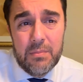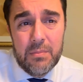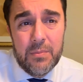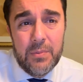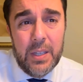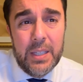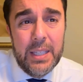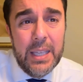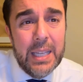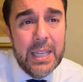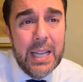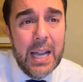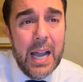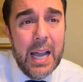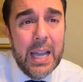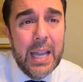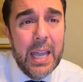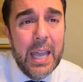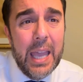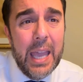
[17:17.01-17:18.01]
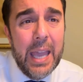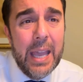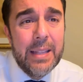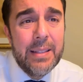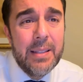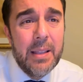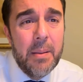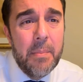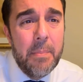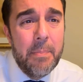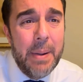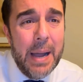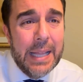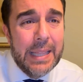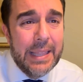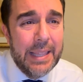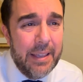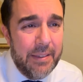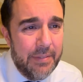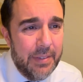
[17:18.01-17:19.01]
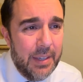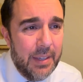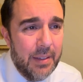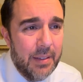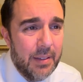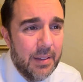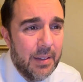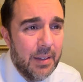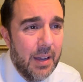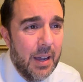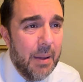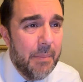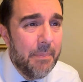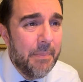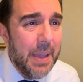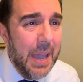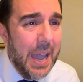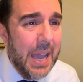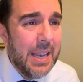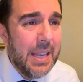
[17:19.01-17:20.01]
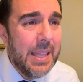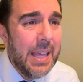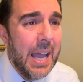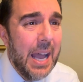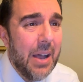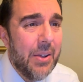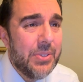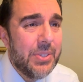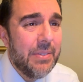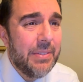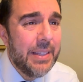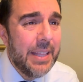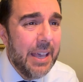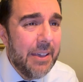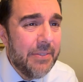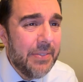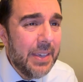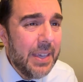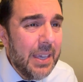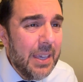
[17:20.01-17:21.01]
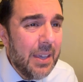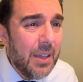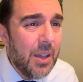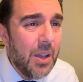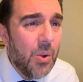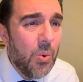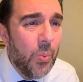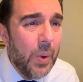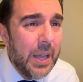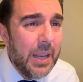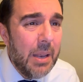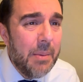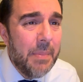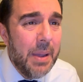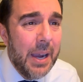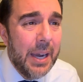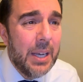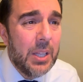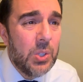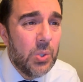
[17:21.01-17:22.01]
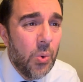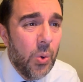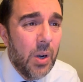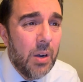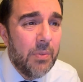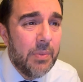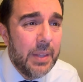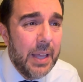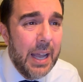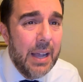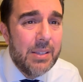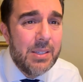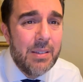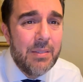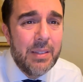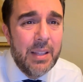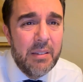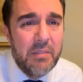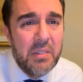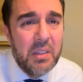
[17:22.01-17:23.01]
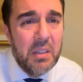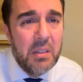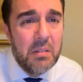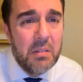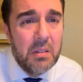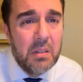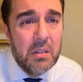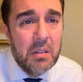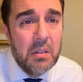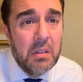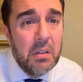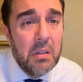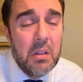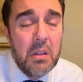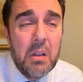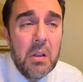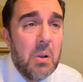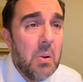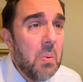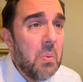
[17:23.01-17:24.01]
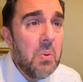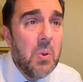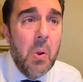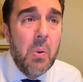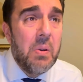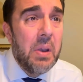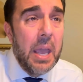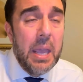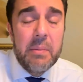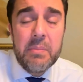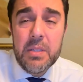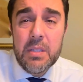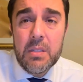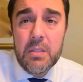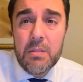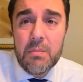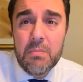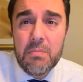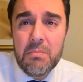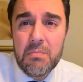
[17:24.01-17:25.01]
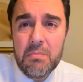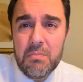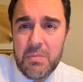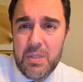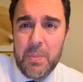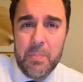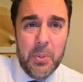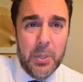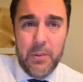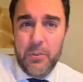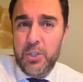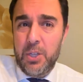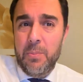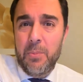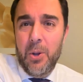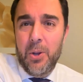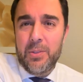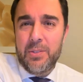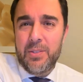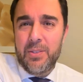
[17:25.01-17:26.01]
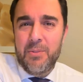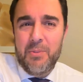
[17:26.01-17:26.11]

Vayikach et bat Levi, a man in the house of Levi went and married a daughter from the house of Levi. No names. It's the book of Shemot.